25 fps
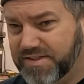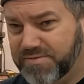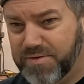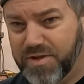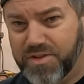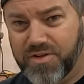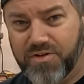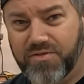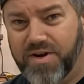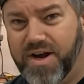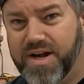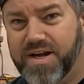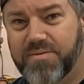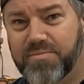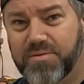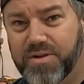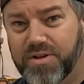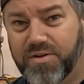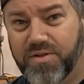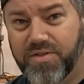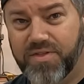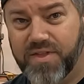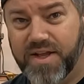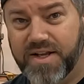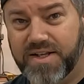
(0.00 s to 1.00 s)
some other random
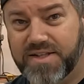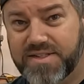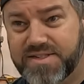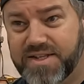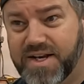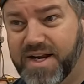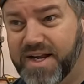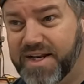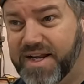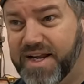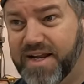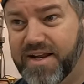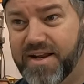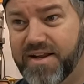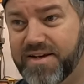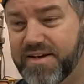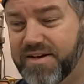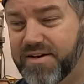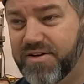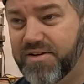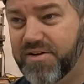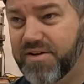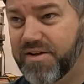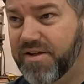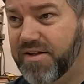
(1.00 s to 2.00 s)
little things that I
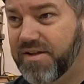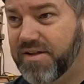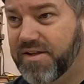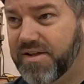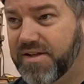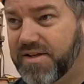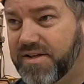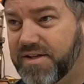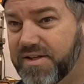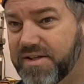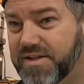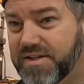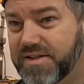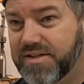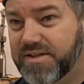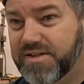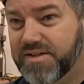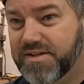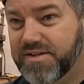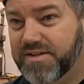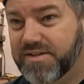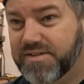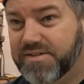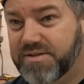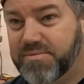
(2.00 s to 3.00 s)
can't,
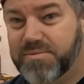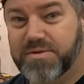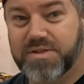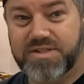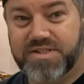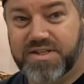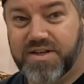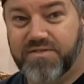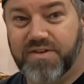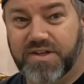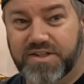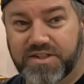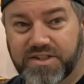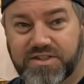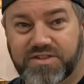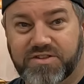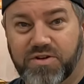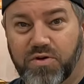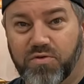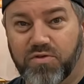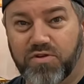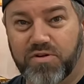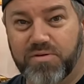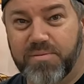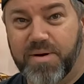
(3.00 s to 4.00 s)
some of the stuff I just
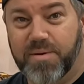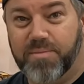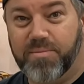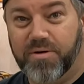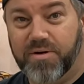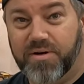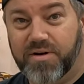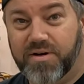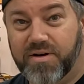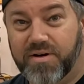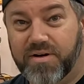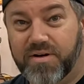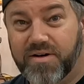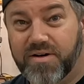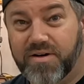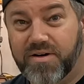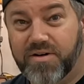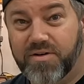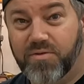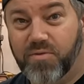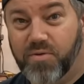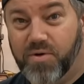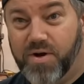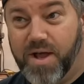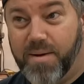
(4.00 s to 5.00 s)
don't remember
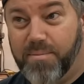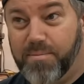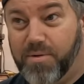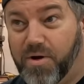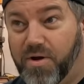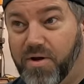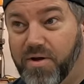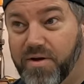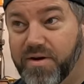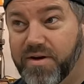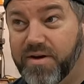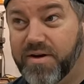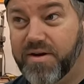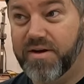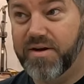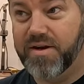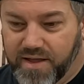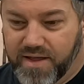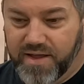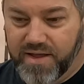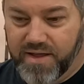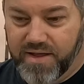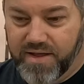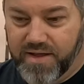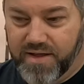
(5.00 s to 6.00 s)
what I bought.
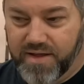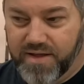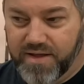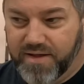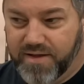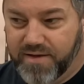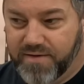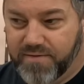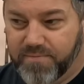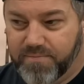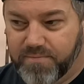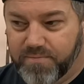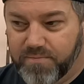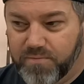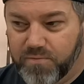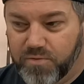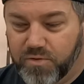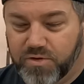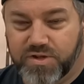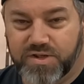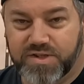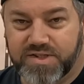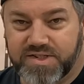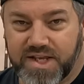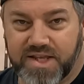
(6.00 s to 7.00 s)

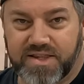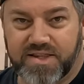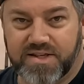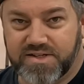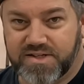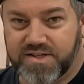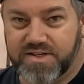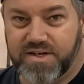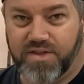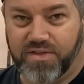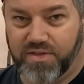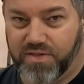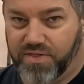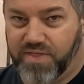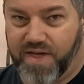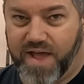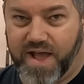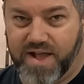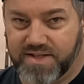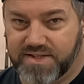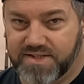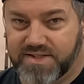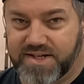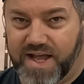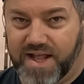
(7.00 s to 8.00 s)
We'll just say there's another
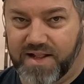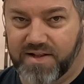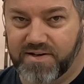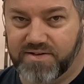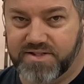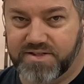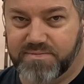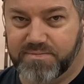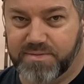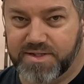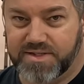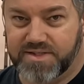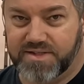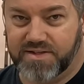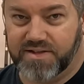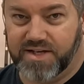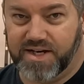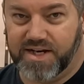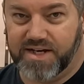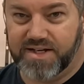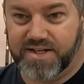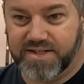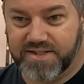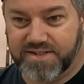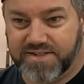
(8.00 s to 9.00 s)
$1,000 in
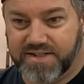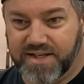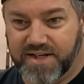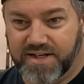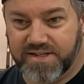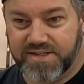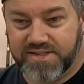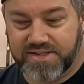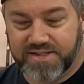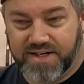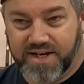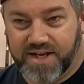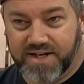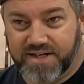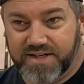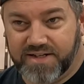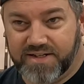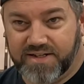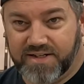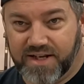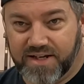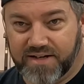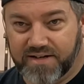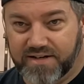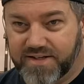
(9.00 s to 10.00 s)
miscellaneous things that I
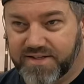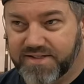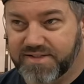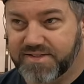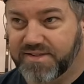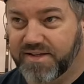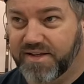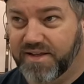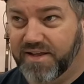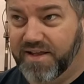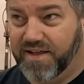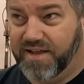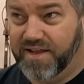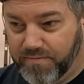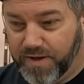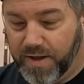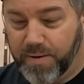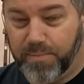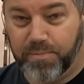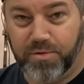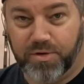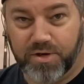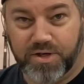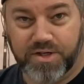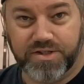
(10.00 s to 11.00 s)
did get, because
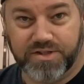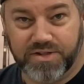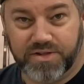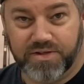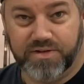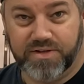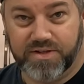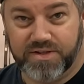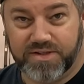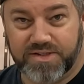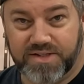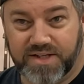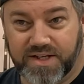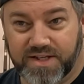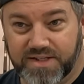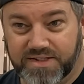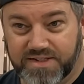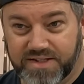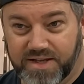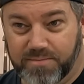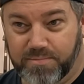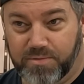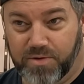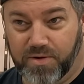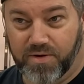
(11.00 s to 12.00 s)
I'm pretty sure there's
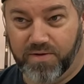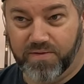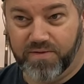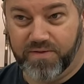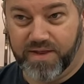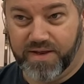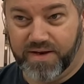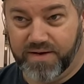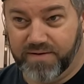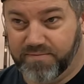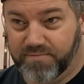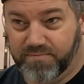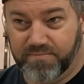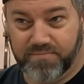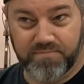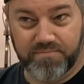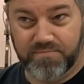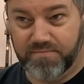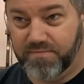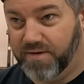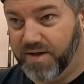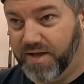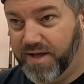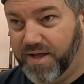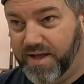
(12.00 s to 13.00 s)
things I bought that
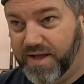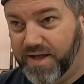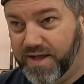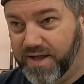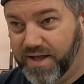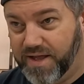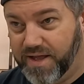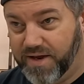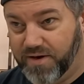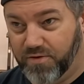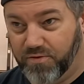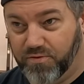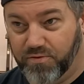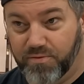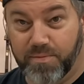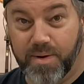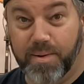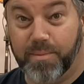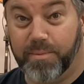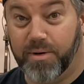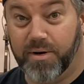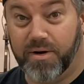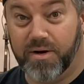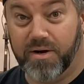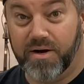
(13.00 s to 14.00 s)
I don't
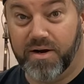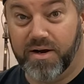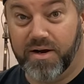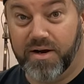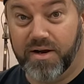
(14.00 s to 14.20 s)
remember.